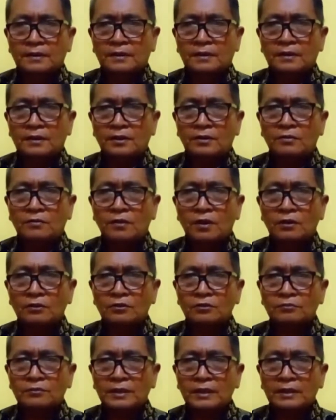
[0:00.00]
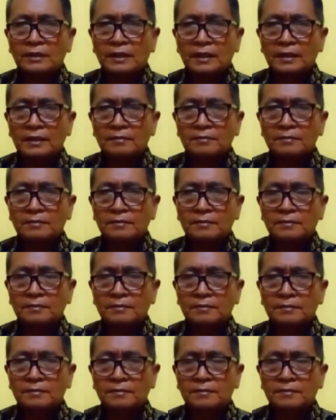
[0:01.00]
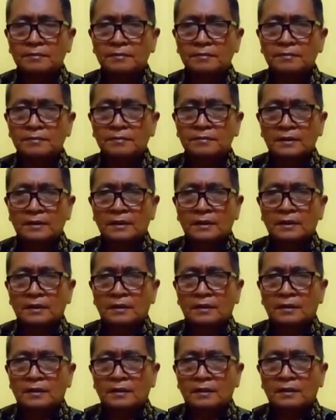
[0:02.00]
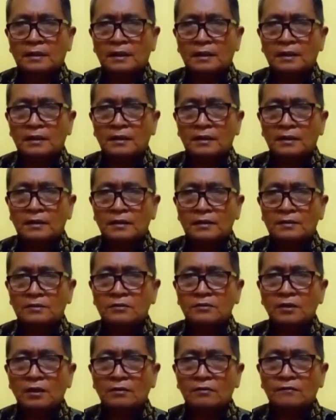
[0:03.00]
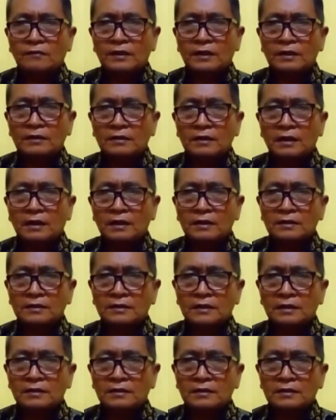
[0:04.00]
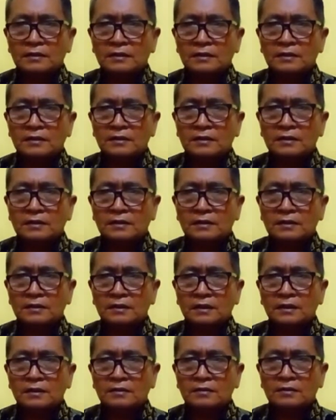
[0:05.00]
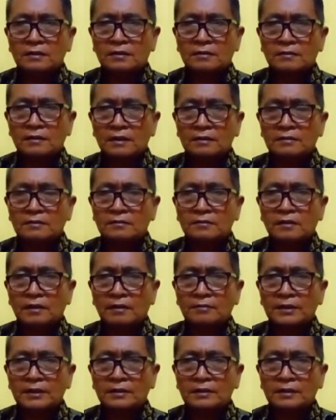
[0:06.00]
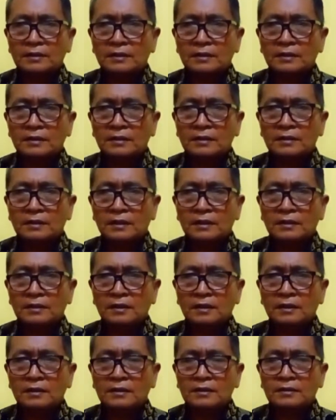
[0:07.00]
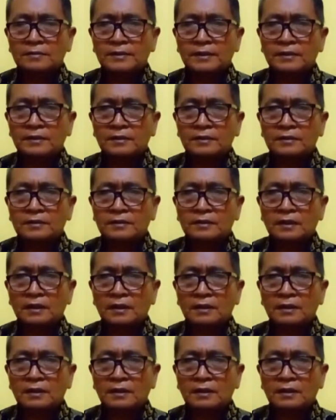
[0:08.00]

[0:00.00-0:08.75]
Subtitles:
Do you want to meet him? They do not realize that this is incorrect grammatically in English because